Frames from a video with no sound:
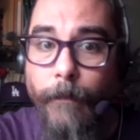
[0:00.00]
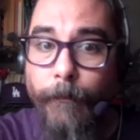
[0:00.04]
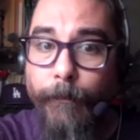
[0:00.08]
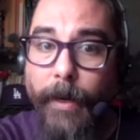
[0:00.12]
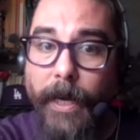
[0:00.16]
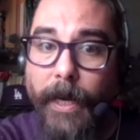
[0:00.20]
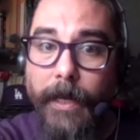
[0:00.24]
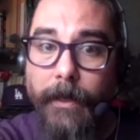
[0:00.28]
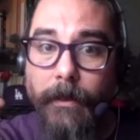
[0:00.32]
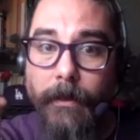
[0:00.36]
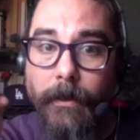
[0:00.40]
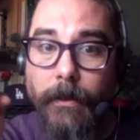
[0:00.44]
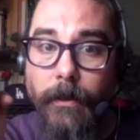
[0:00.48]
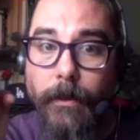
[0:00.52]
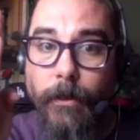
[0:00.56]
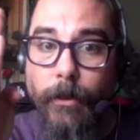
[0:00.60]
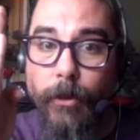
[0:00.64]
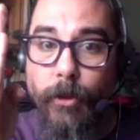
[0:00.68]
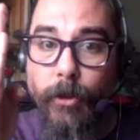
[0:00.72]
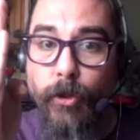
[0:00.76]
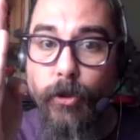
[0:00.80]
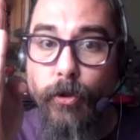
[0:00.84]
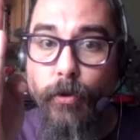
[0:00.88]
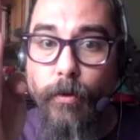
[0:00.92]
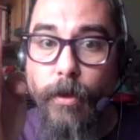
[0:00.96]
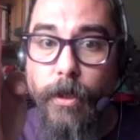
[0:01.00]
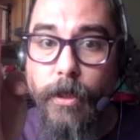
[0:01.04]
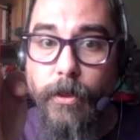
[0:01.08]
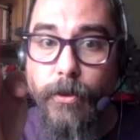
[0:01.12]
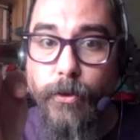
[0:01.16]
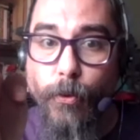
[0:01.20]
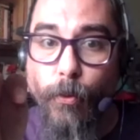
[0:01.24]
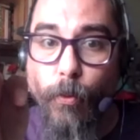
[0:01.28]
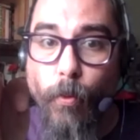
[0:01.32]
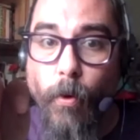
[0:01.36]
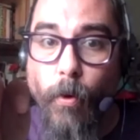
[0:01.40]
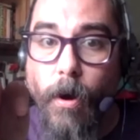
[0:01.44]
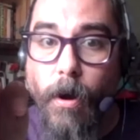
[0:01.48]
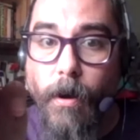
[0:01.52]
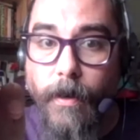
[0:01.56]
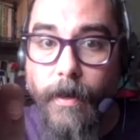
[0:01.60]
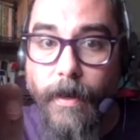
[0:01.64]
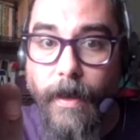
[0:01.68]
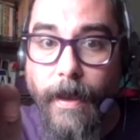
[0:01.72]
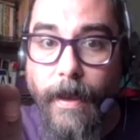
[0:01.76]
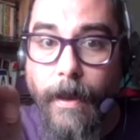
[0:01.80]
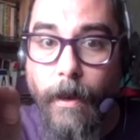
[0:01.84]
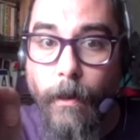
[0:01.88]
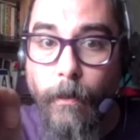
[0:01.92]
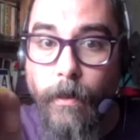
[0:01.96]
but you need to walk
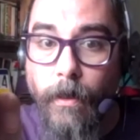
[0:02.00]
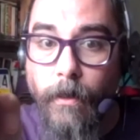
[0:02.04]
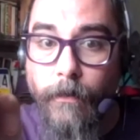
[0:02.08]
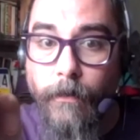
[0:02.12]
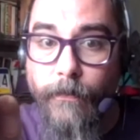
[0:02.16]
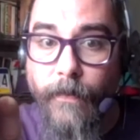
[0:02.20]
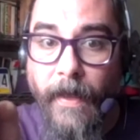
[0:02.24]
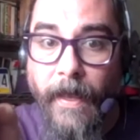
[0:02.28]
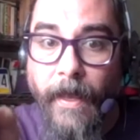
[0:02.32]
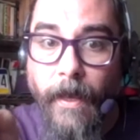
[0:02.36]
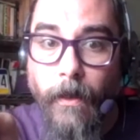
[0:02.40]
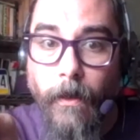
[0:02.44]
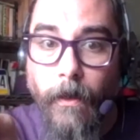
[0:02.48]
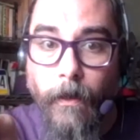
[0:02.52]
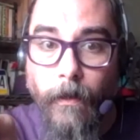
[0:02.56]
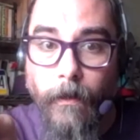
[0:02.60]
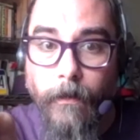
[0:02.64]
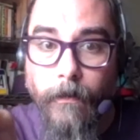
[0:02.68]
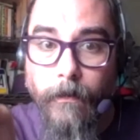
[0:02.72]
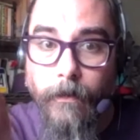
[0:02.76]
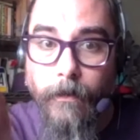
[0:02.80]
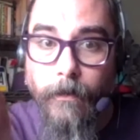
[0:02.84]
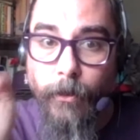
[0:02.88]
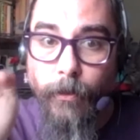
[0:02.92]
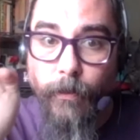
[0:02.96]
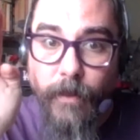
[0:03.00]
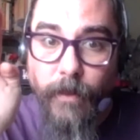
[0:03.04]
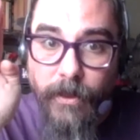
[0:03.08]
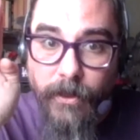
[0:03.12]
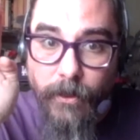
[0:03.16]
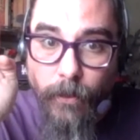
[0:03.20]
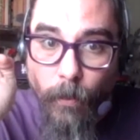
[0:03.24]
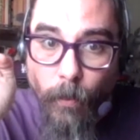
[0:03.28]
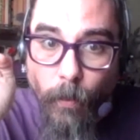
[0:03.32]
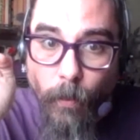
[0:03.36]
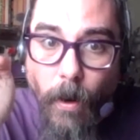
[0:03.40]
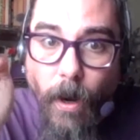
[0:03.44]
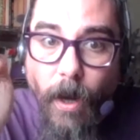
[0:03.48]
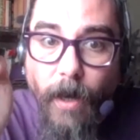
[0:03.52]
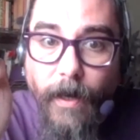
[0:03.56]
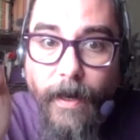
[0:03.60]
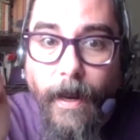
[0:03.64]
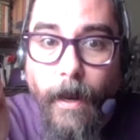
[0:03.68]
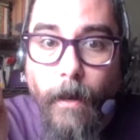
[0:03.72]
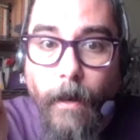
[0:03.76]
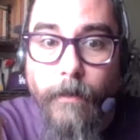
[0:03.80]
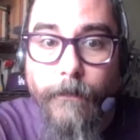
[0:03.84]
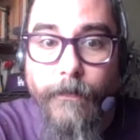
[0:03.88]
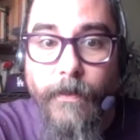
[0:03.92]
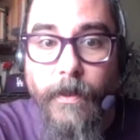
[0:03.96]
out of hell. You need to walk
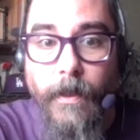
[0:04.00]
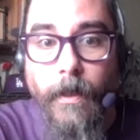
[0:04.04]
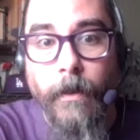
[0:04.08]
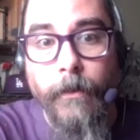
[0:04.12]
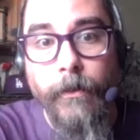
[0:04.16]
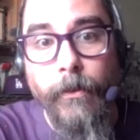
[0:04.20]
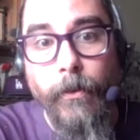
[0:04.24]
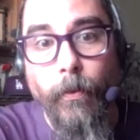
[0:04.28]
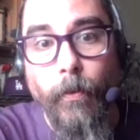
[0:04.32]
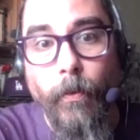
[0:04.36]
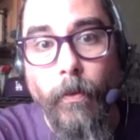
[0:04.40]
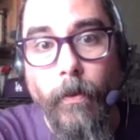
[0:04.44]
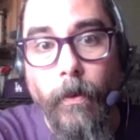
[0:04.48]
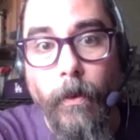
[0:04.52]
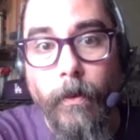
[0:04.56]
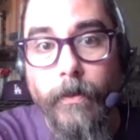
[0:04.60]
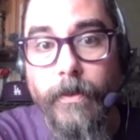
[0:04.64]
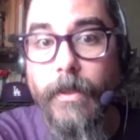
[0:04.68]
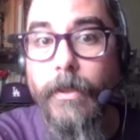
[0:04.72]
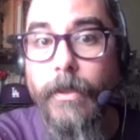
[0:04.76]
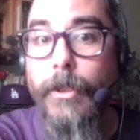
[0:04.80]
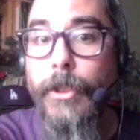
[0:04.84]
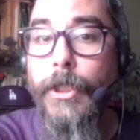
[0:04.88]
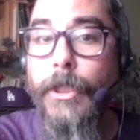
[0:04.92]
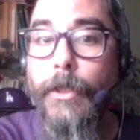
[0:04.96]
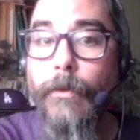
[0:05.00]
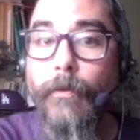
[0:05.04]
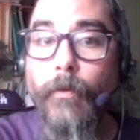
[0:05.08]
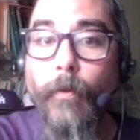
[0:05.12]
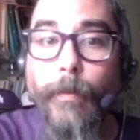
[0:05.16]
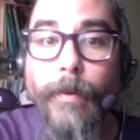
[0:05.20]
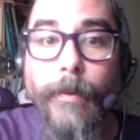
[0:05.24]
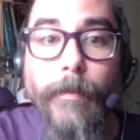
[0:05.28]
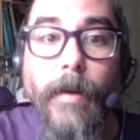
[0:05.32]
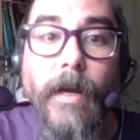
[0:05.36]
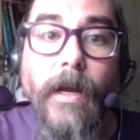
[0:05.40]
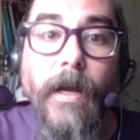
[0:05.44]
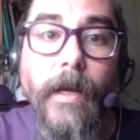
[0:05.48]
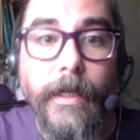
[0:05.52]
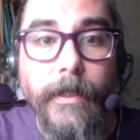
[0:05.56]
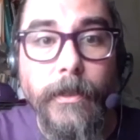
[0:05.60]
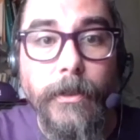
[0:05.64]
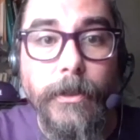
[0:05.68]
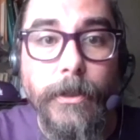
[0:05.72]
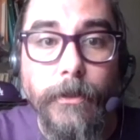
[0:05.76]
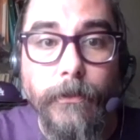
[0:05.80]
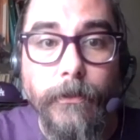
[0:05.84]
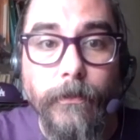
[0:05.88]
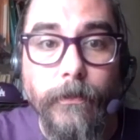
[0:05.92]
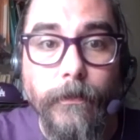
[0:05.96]
out of the underworld. She will be
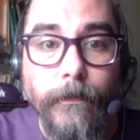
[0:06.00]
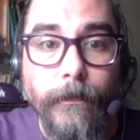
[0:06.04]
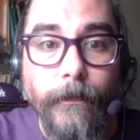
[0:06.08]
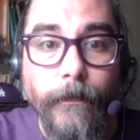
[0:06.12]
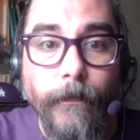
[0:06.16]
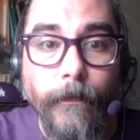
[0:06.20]
behind you.